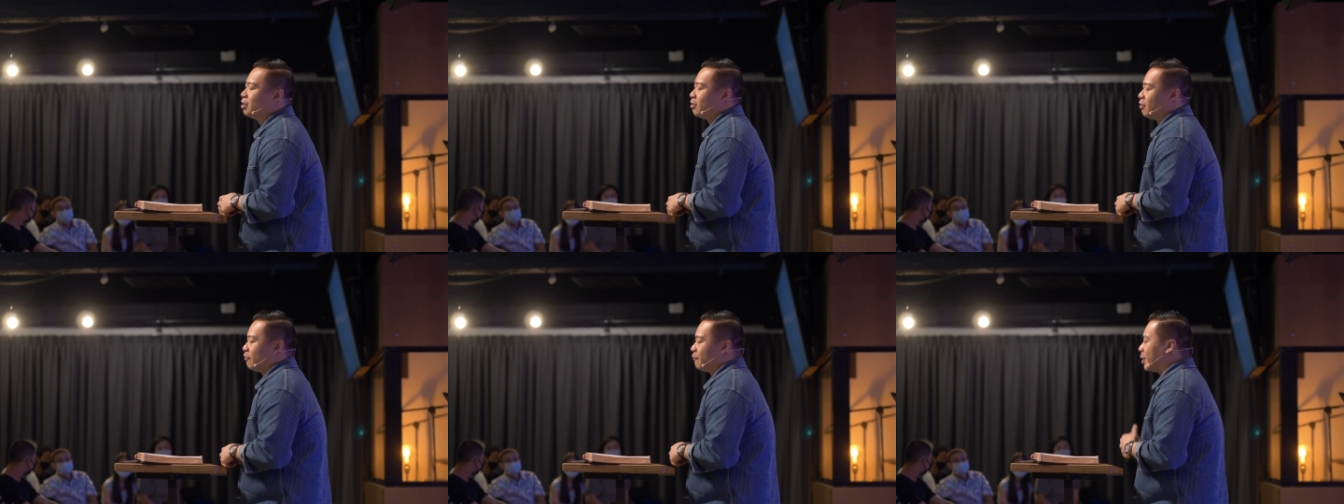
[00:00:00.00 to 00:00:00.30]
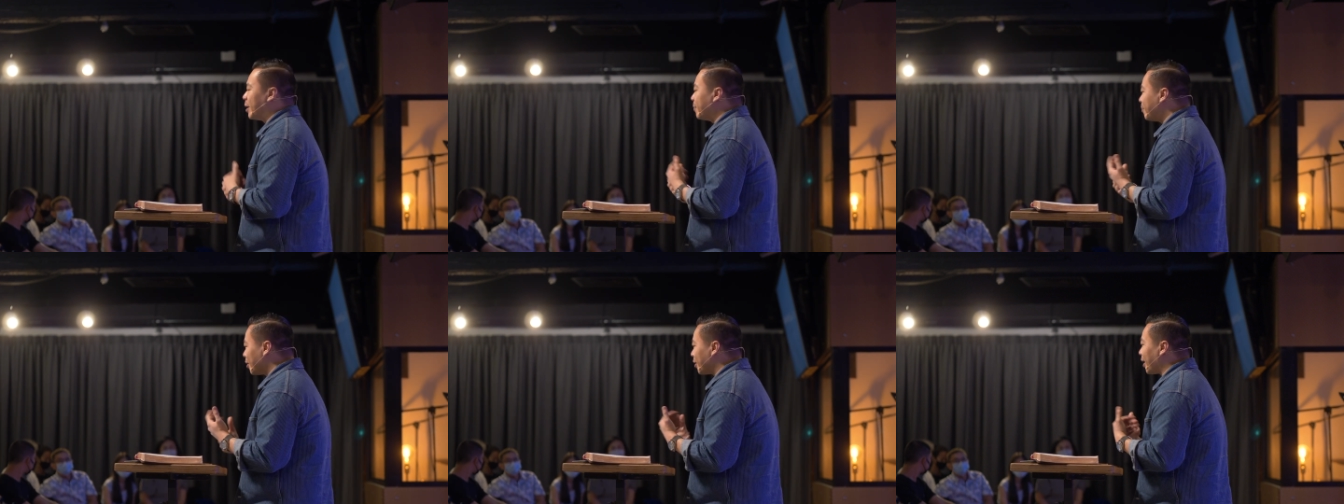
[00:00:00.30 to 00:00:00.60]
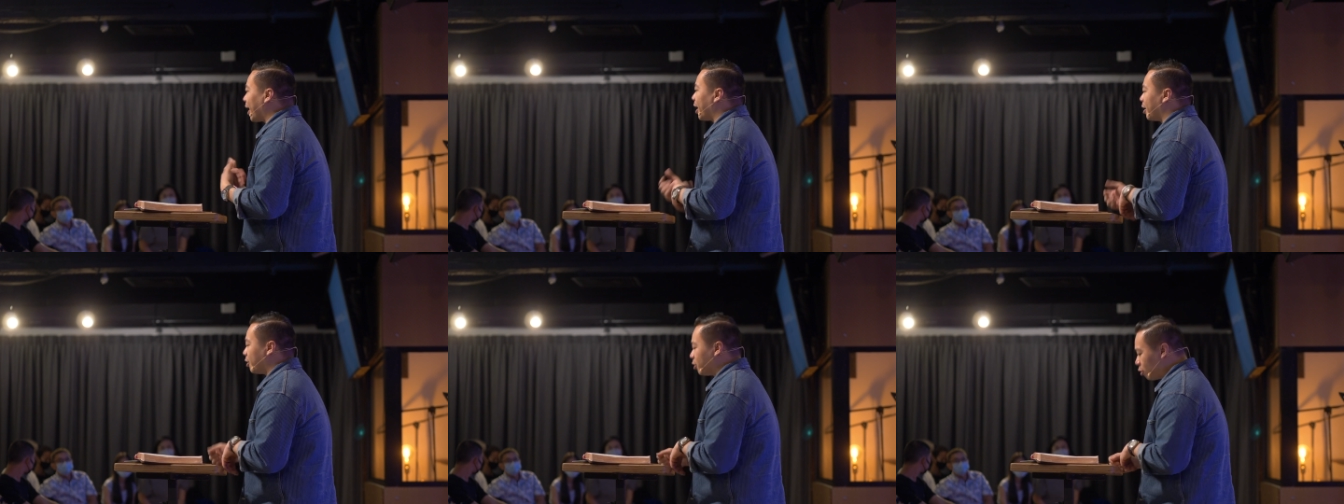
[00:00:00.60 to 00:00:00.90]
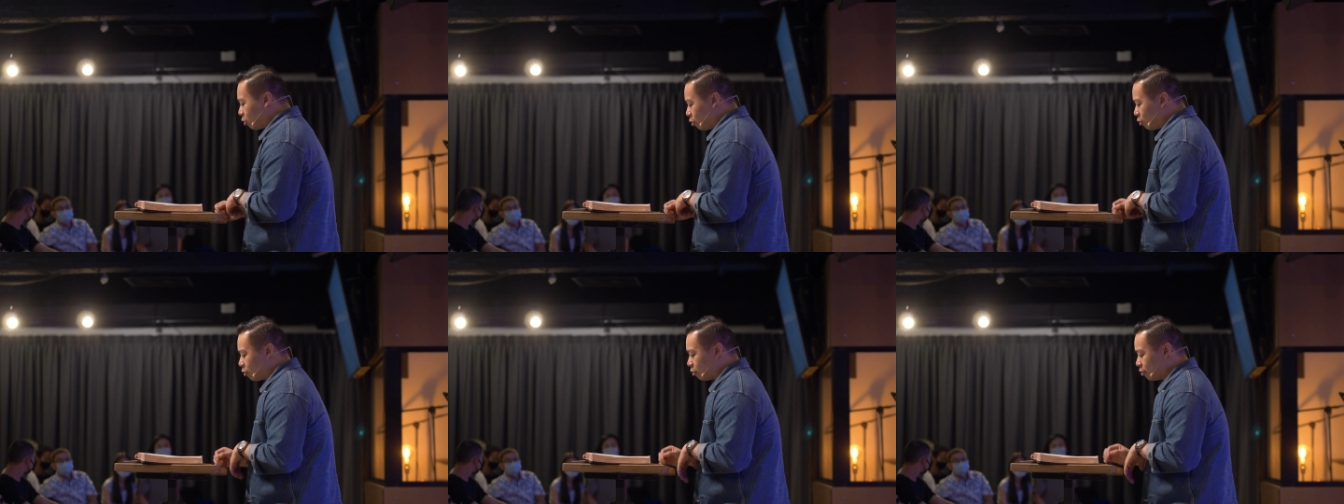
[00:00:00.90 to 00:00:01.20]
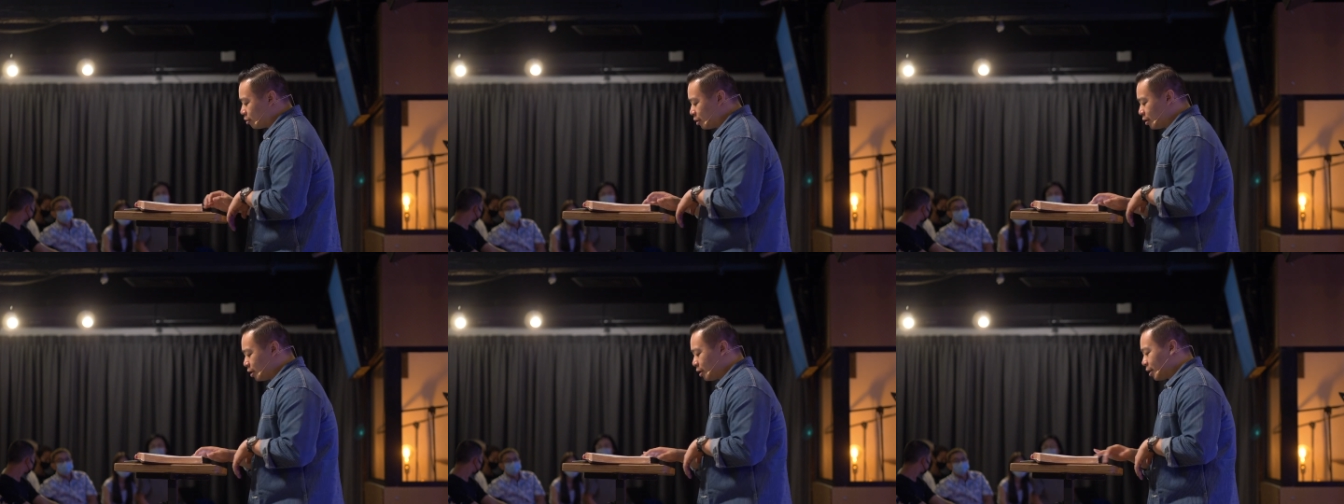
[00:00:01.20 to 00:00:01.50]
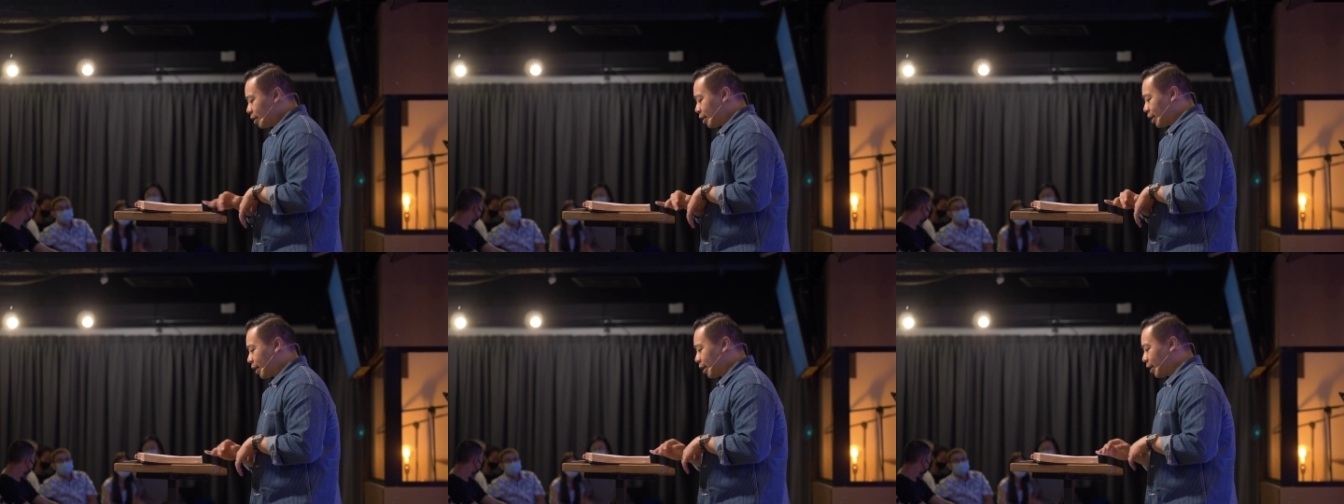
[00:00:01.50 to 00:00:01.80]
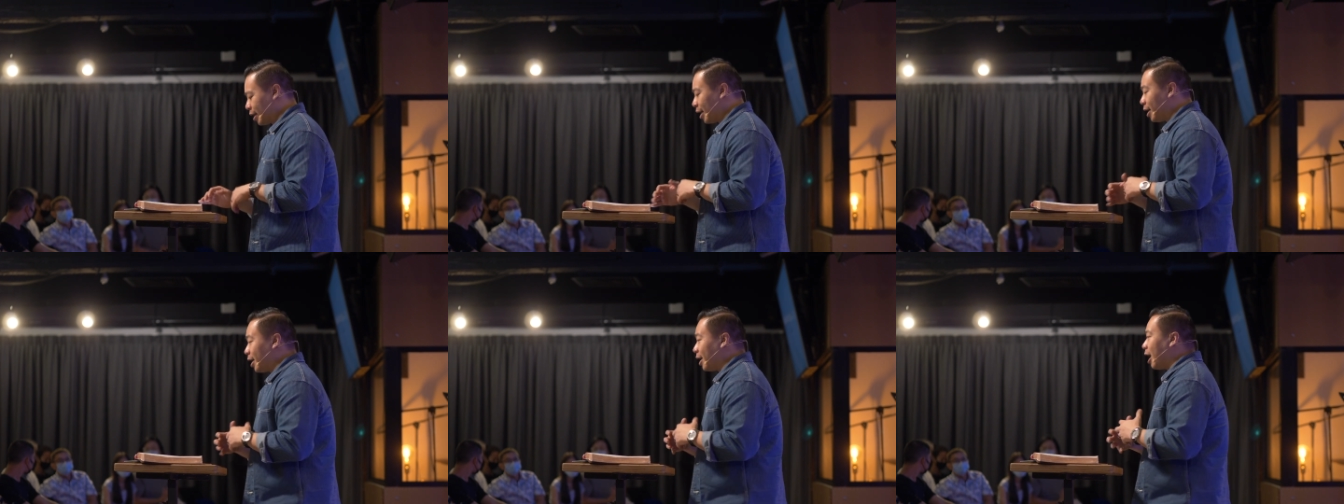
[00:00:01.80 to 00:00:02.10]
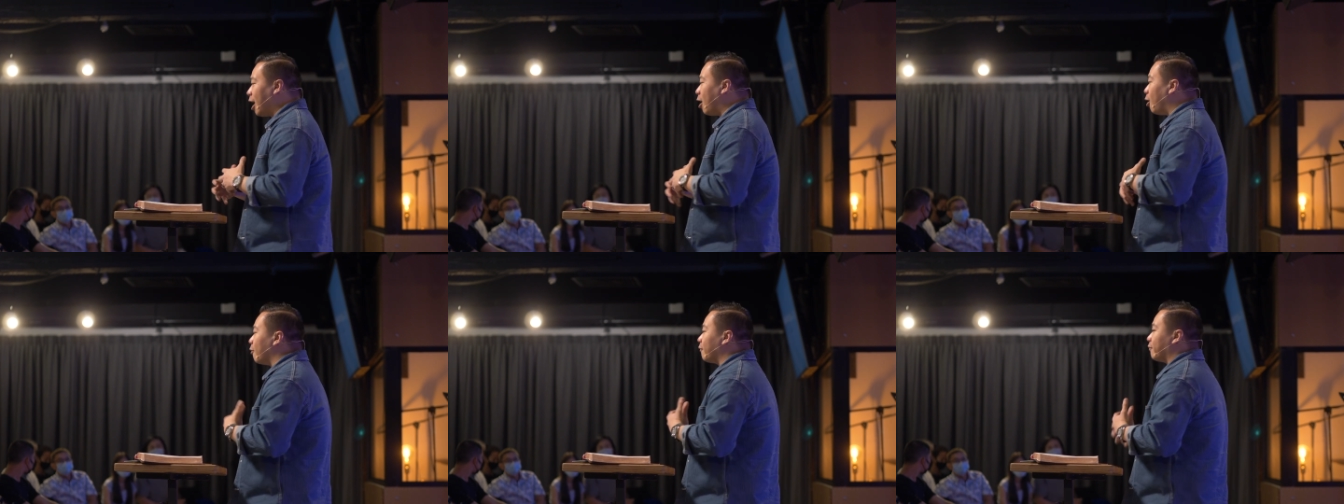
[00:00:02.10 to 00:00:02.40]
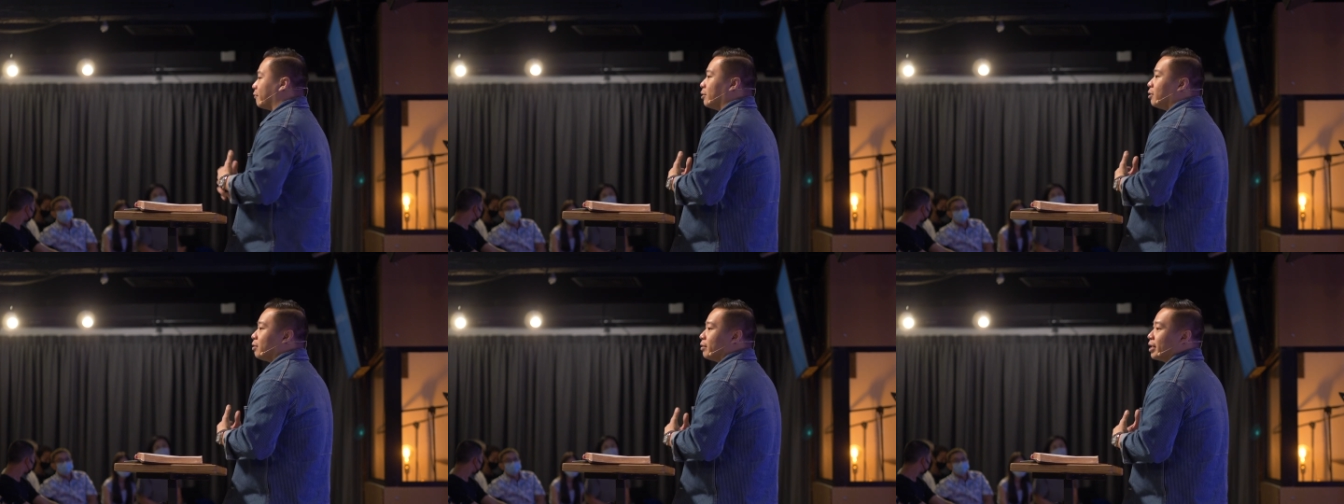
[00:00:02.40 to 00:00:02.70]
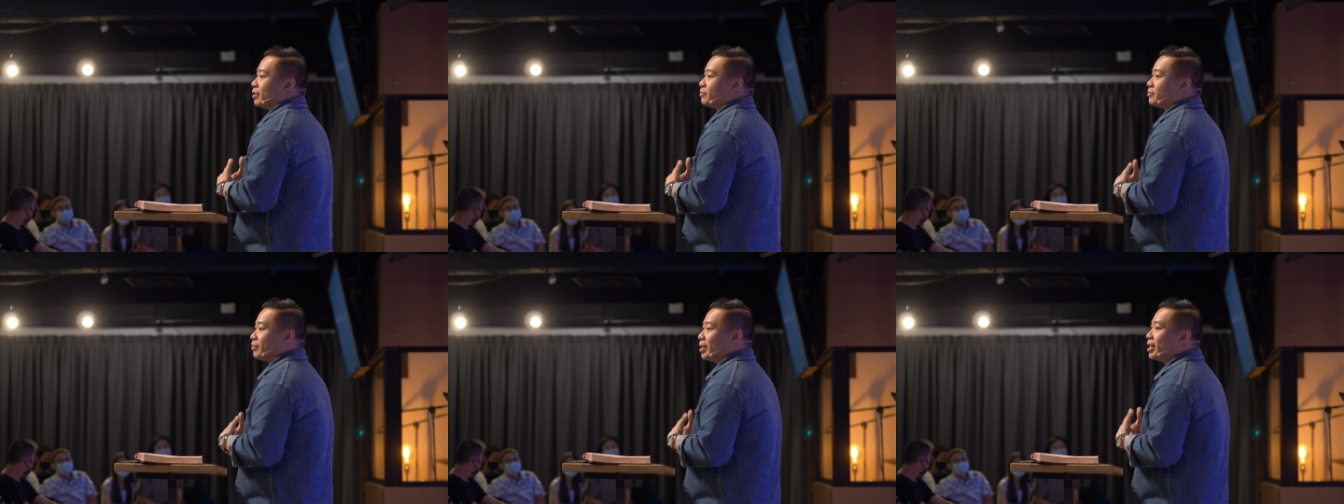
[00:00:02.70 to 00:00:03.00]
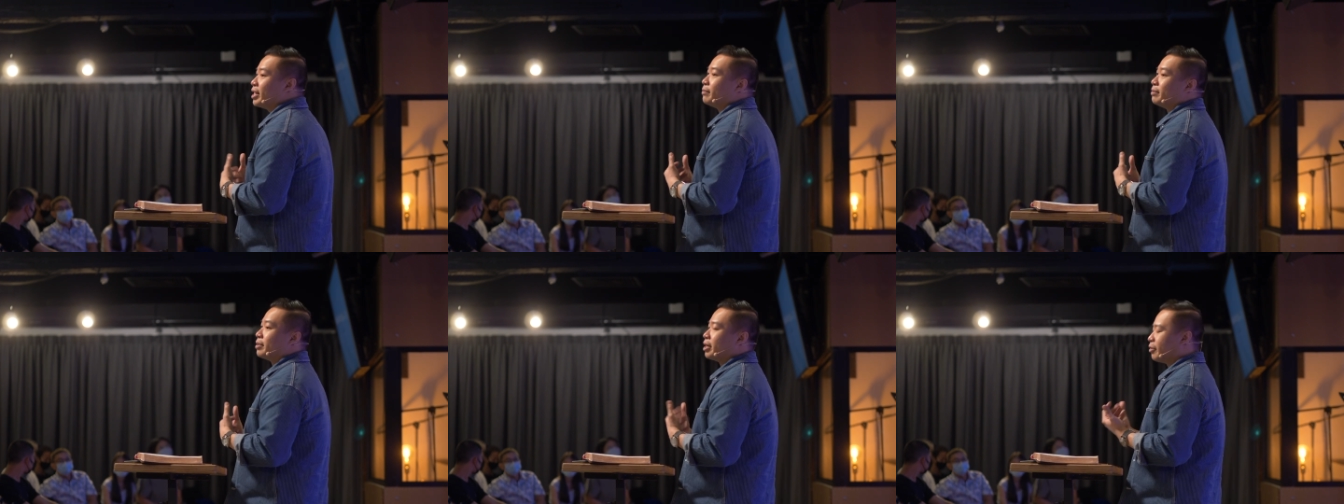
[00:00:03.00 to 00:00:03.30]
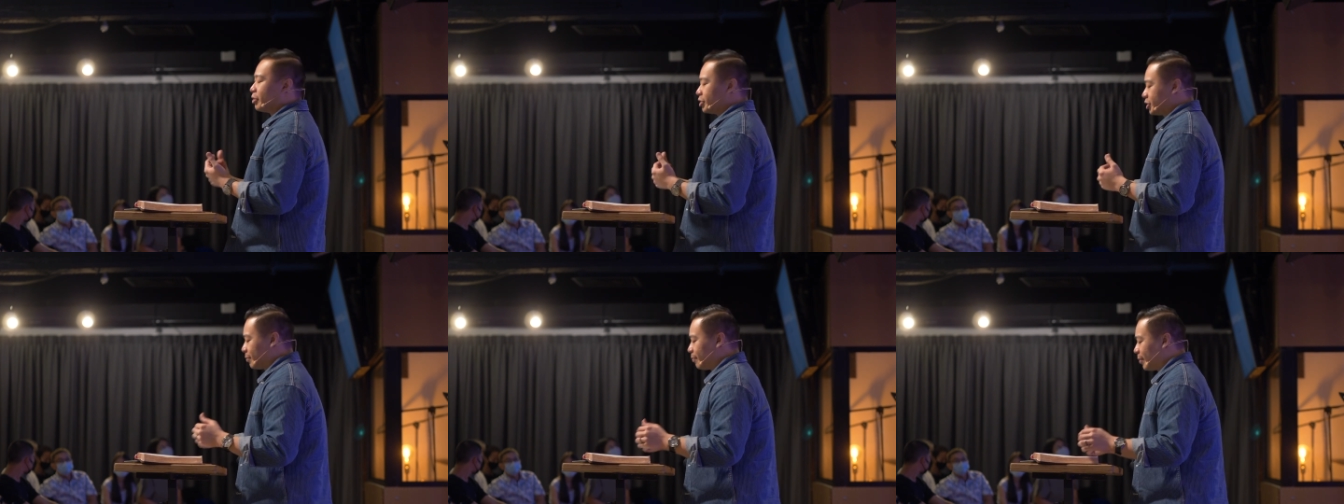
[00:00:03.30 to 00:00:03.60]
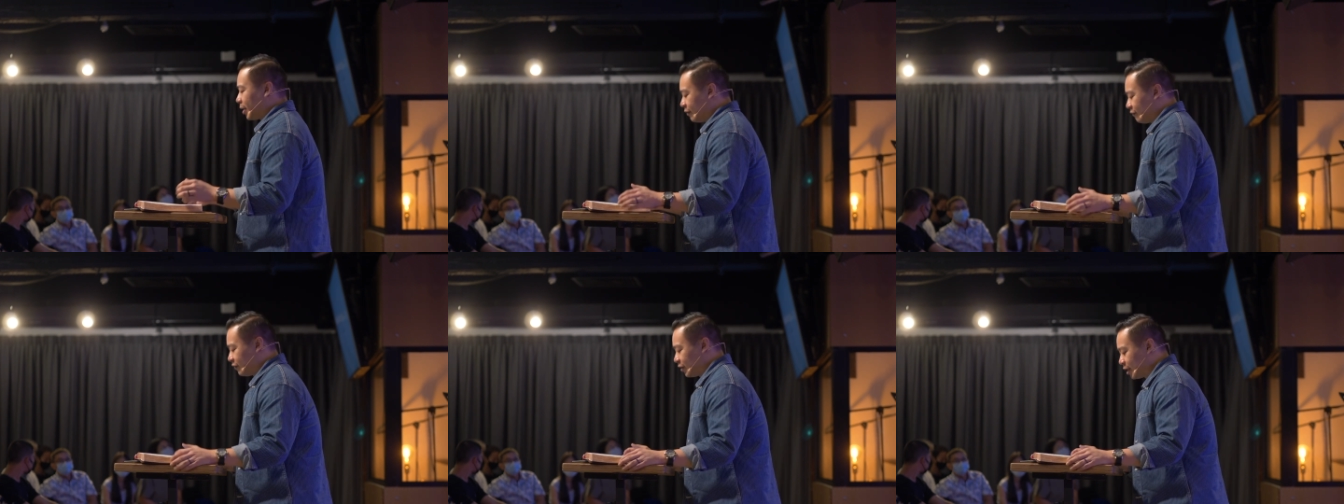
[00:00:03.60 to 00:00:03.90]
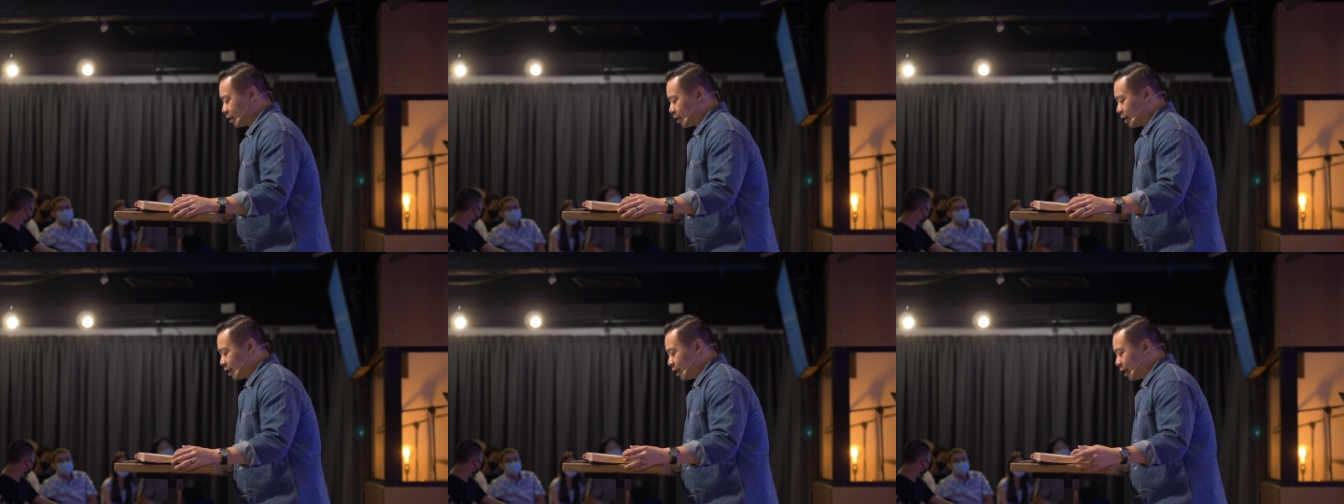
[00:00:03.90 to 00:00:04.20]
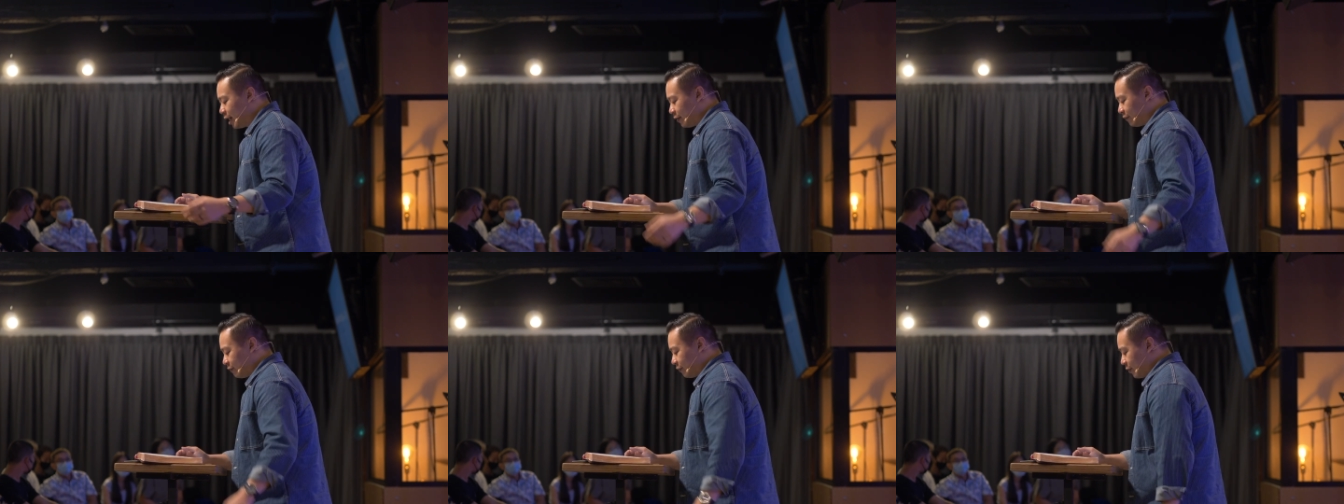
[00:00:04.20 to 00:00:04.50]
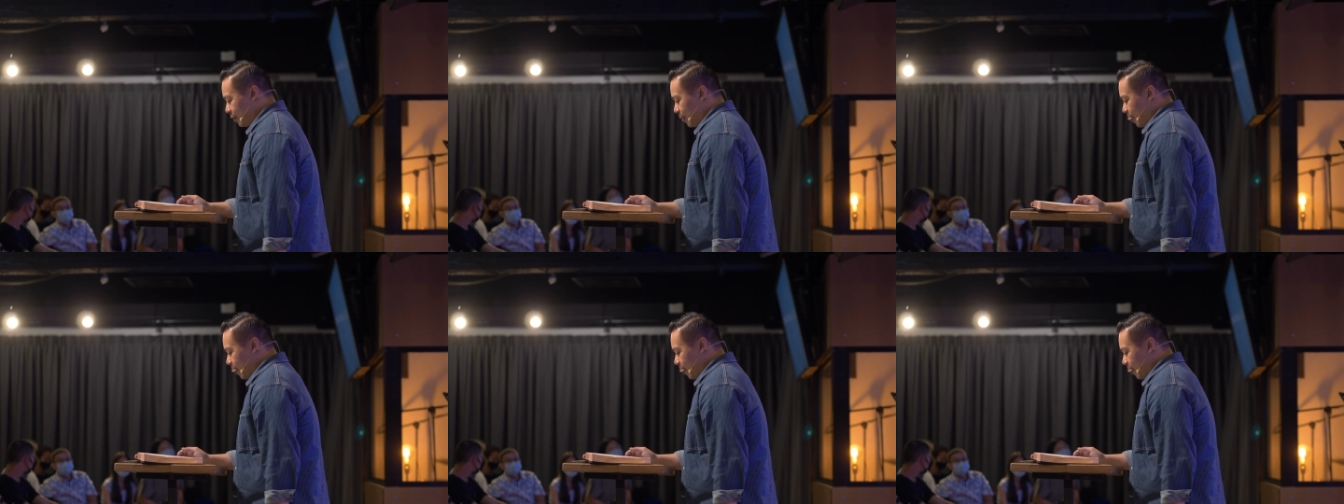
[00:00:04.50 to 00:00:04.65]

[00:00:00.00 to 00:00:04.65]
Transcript: people that I know, and uh, how you know, it's really nourished and benefited their life.